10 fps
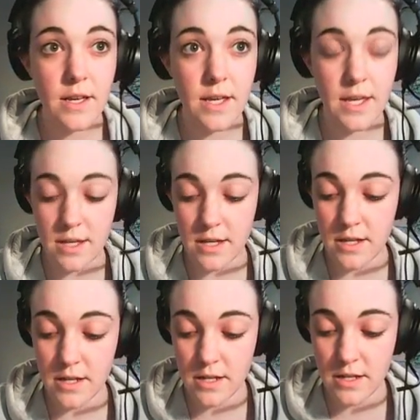
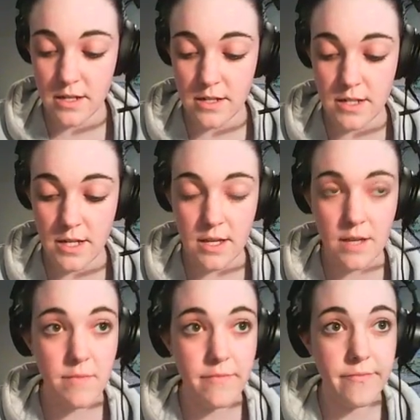And he
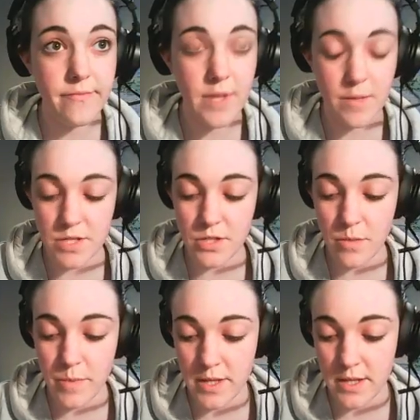can. I'm just
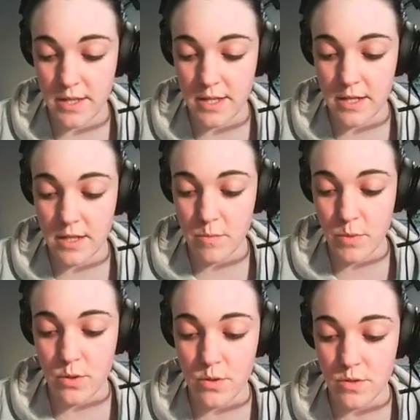copying like the
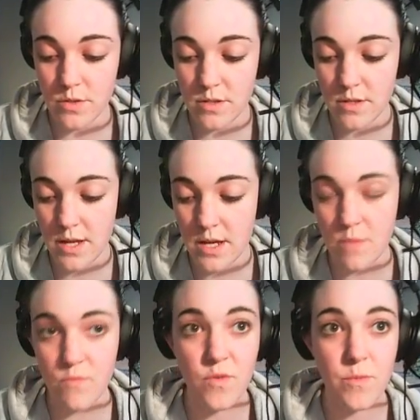pose
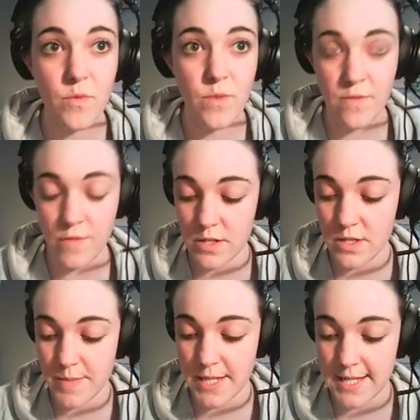from the reference
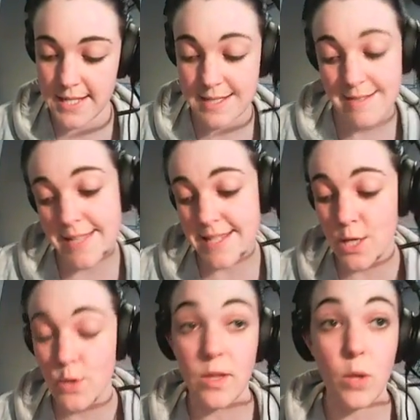because it's a
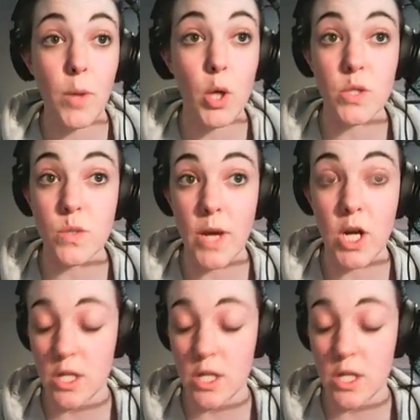cute little pose. Why not?